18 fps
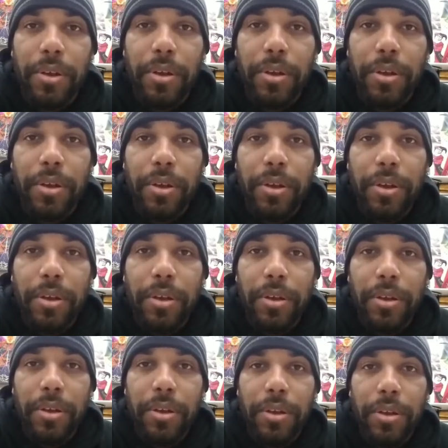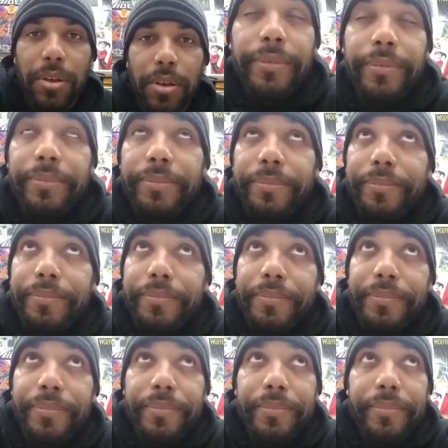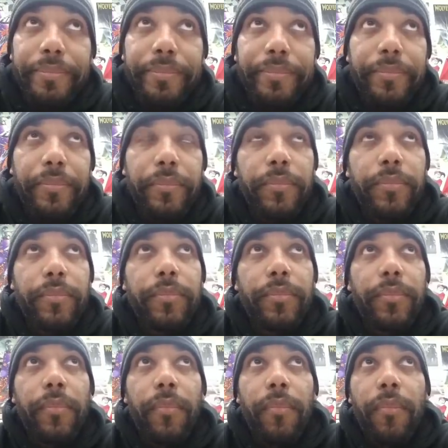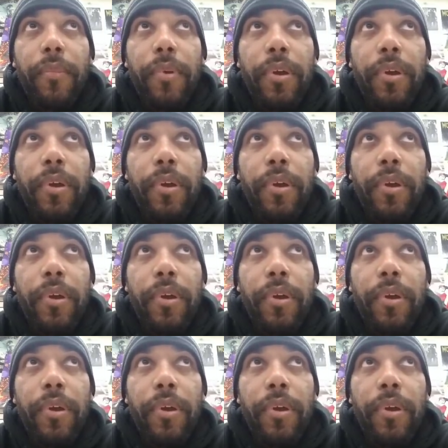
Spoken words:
(silence)